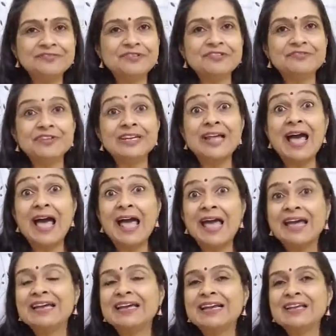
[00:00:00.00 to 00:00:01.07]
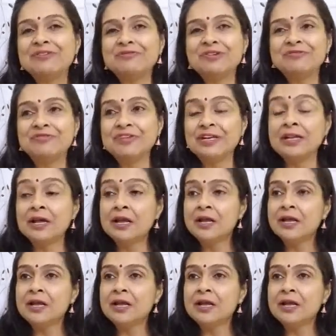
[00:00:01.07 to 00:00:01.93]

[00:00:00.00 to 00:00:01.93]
we feel angry, we feel